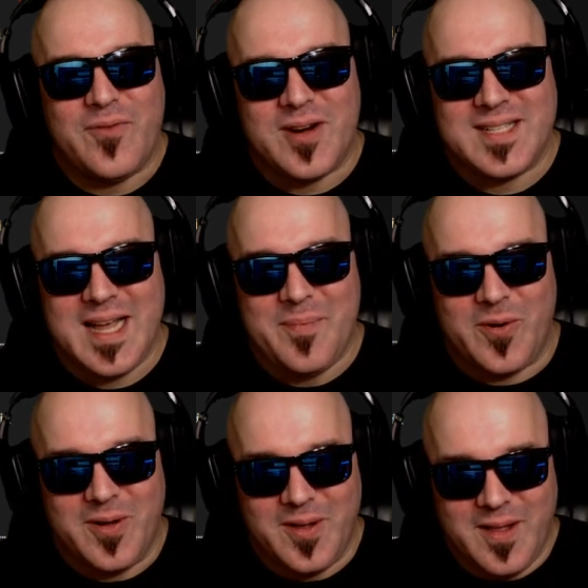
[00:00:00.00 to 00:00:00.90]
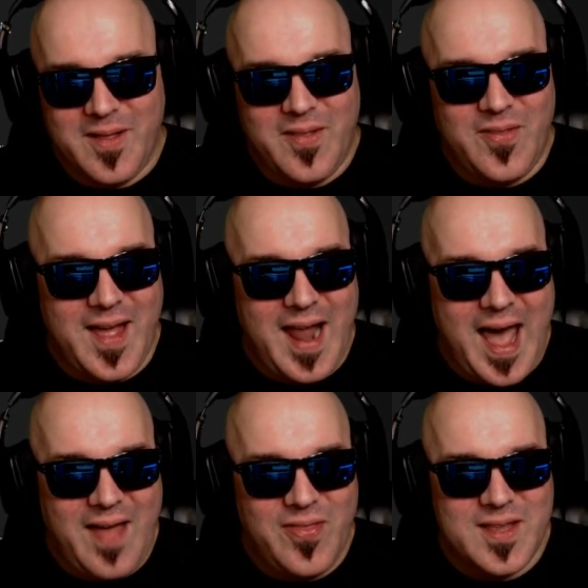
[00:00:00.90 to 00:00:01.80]
For example, that
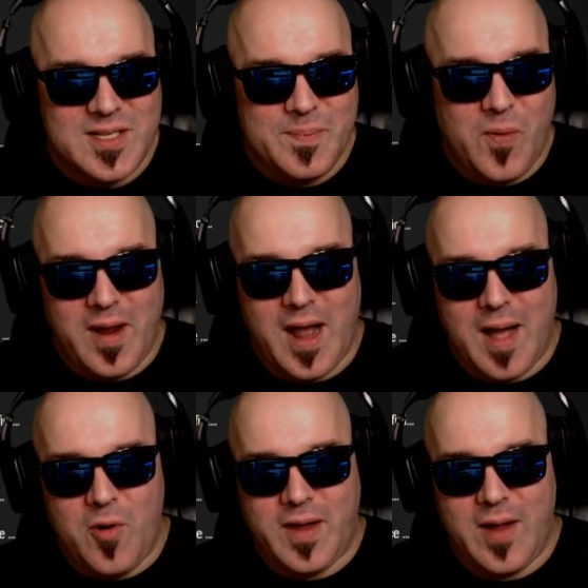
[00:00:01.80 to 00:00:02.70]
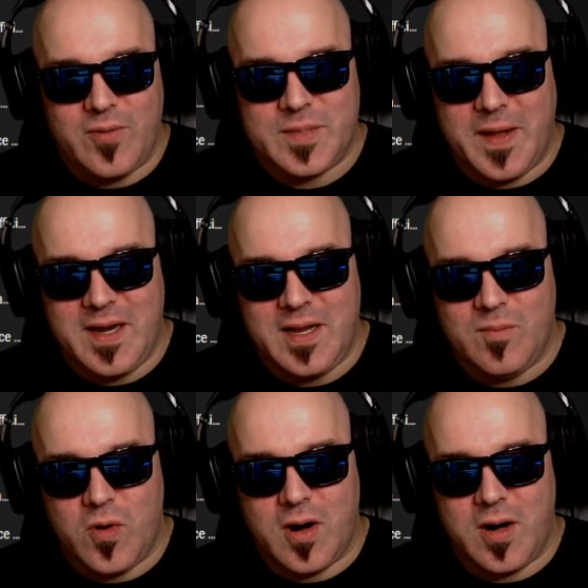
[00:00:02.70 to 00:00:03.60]
at this point, I'm okay with
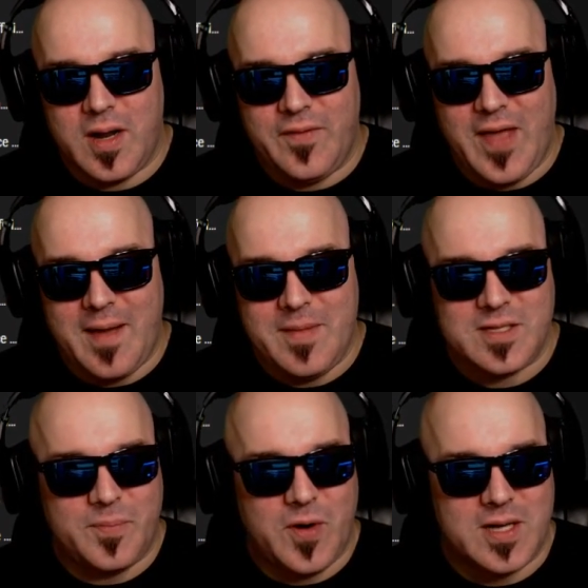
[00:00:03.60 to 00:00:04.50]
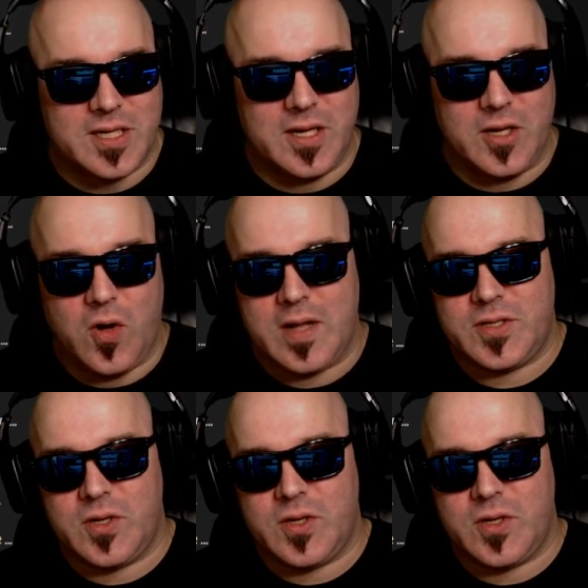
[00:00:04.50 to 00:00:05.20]
spending more if that means the project can go on.